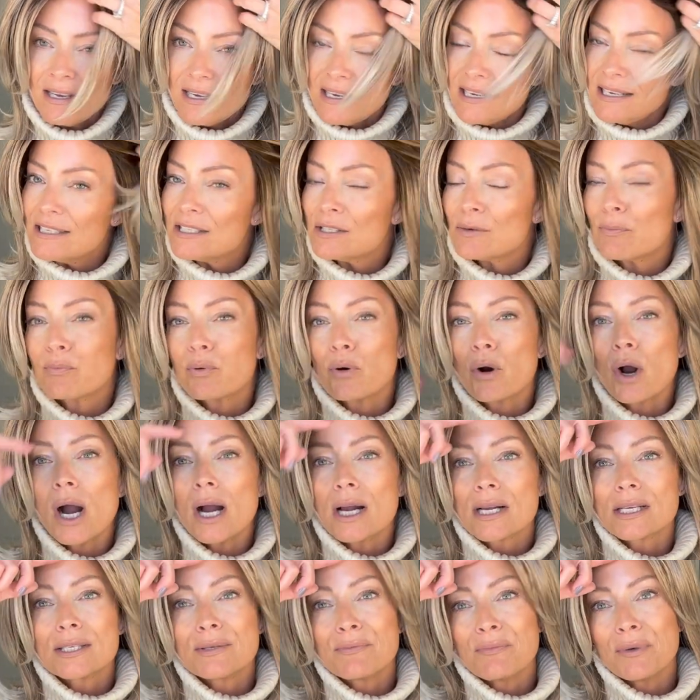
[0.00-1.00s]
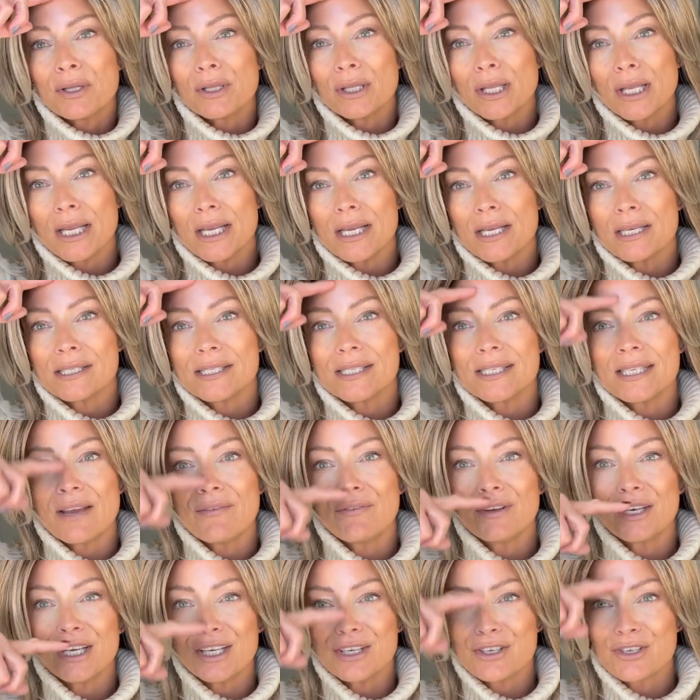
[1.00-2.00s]
is approximately
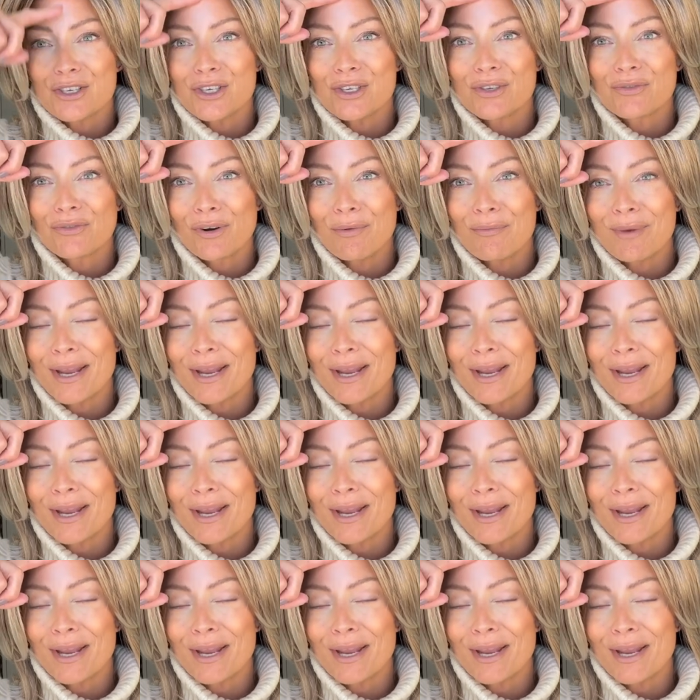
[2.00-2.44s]
seven inches from